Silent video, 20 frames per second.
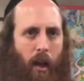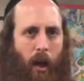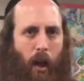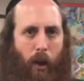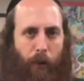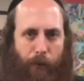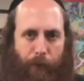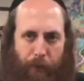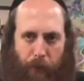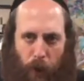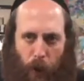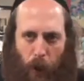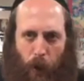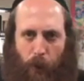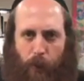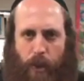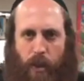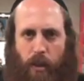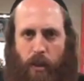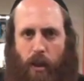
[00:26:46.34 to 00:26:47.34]
of
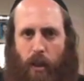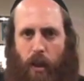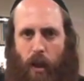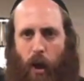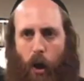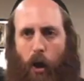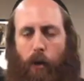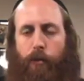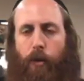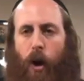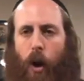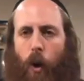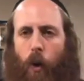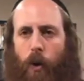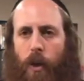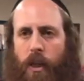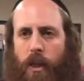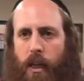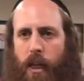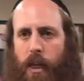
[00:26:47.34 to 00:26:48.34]
purity, of
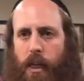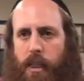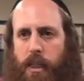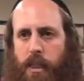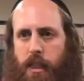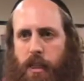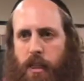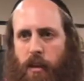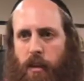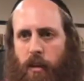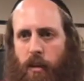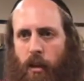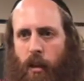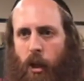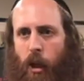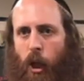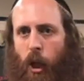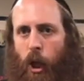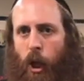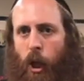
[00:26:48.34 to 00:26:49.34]
holiness,
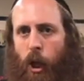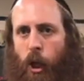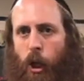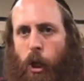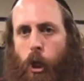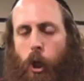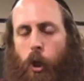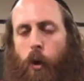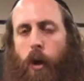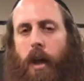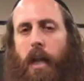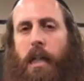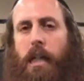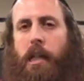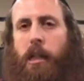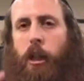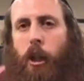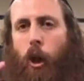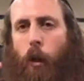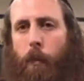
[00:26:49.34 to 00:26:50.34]
you're
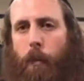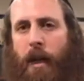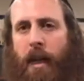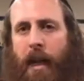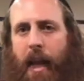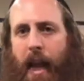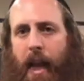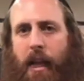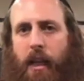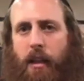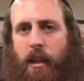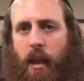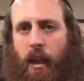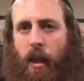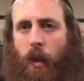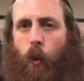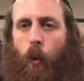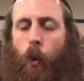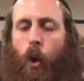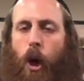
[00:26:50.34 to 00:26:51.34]

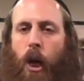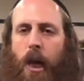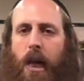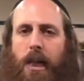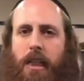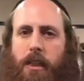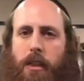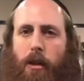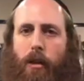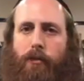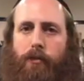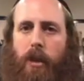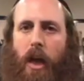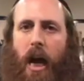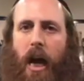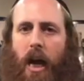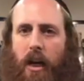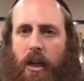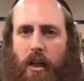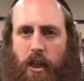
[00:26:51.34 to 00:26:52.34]
illuminating worlds of
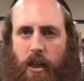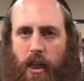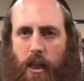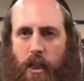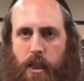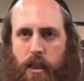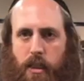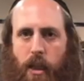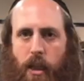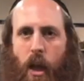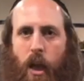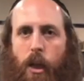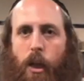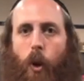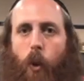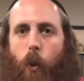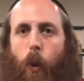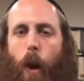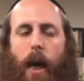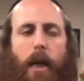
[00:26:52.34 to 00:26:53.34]
darkness.
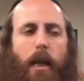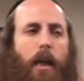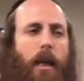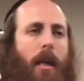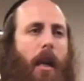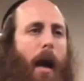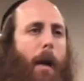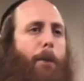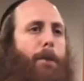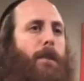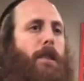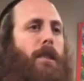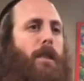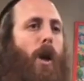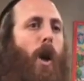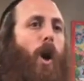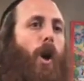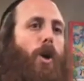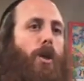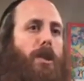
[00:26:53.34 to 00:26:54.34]
You're waking up
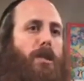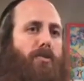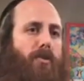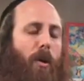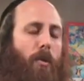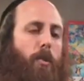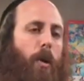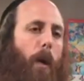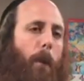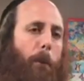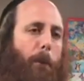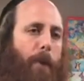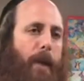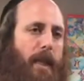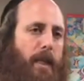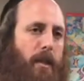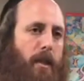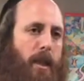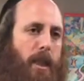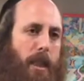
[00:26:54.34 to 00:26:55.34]
souls from
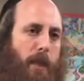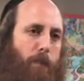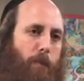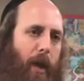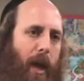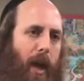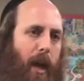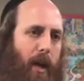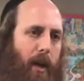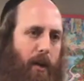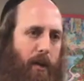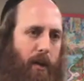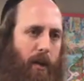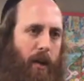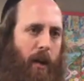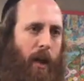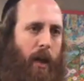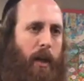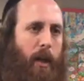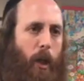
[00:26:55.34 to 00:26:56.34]
complete despair.
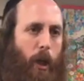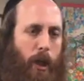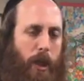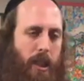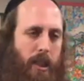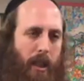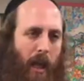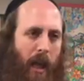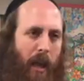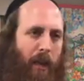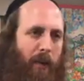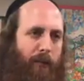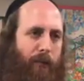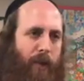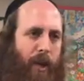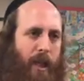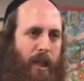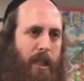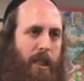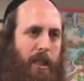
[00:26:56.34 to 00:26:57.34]
You're
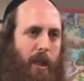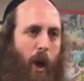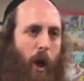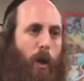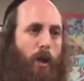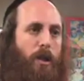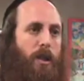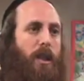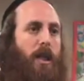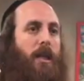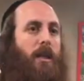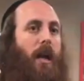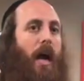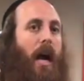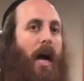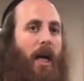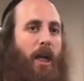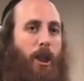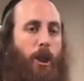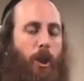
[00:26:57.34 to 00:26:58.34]
saving souls that
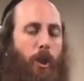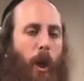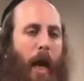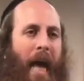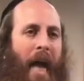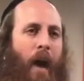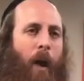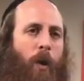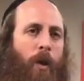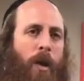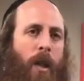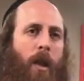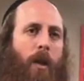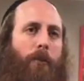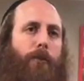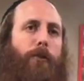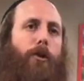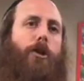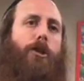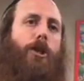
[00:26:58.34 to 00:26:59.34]
are
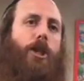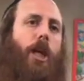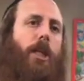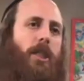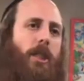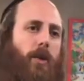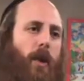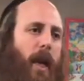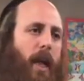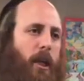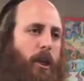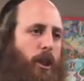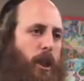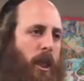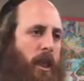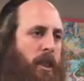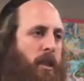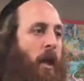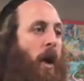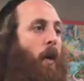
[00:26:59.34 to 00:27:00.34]
drowning for
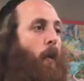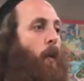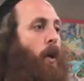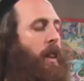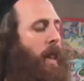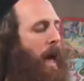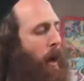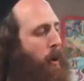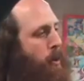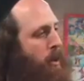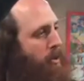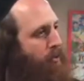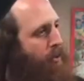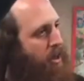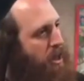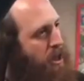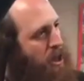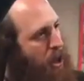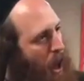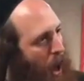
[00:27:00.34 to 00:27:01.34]
generations without
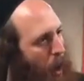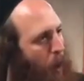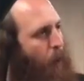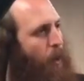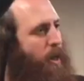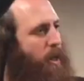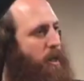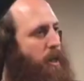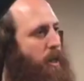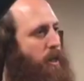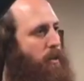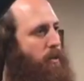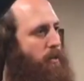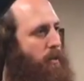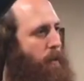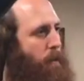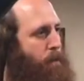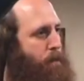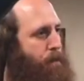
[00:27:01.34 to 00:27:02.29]
even knowing it.